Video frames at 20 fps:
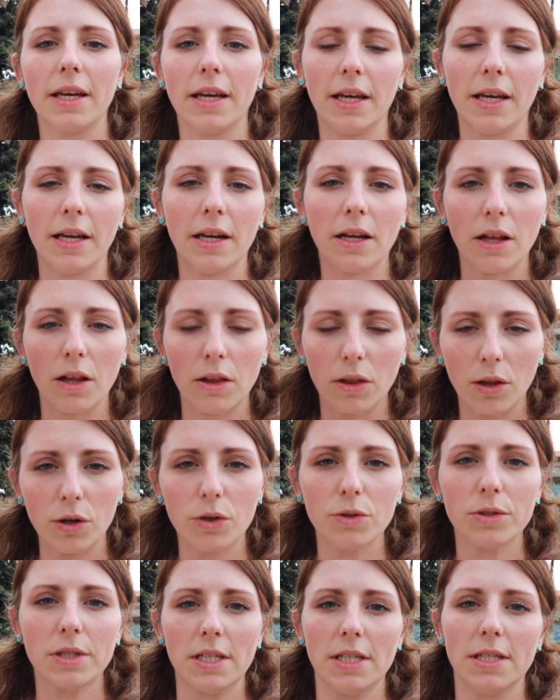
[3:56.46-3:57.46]
In a
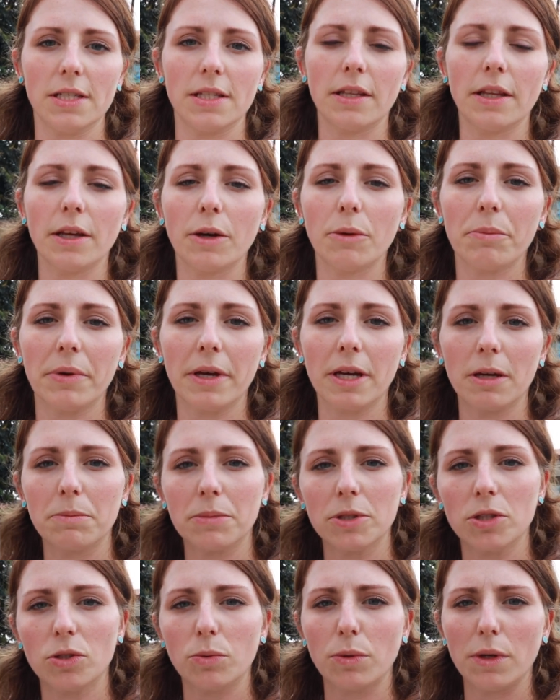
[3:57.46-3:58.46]
low season, they'll pick
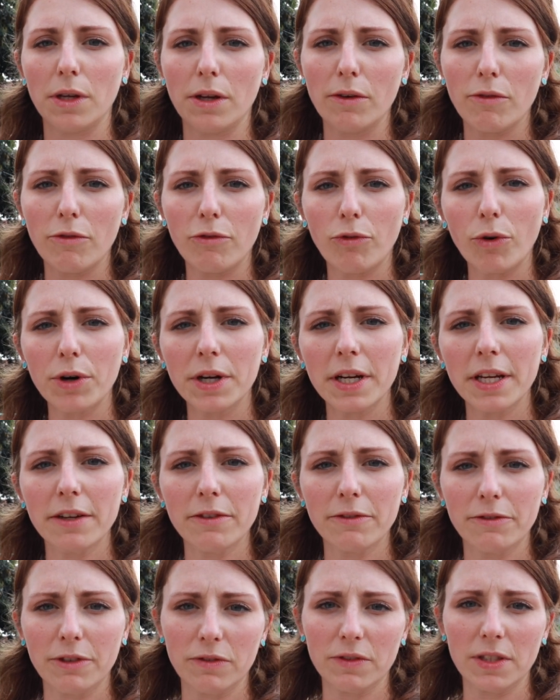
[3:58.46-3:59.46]
between 40
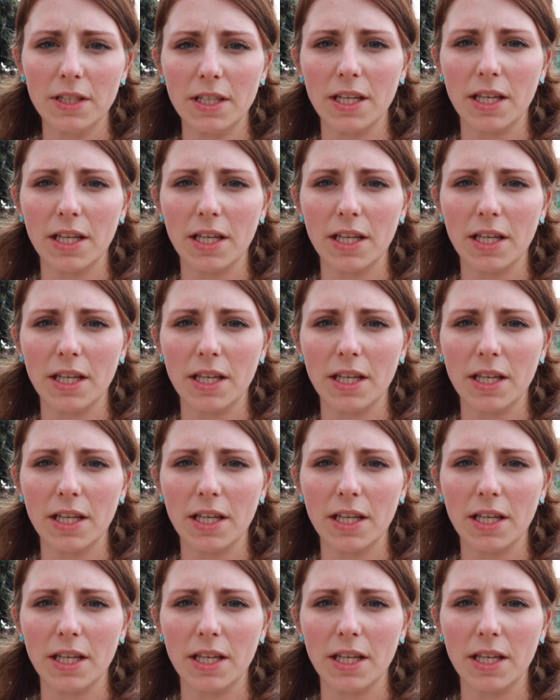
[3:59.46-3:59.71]
and 50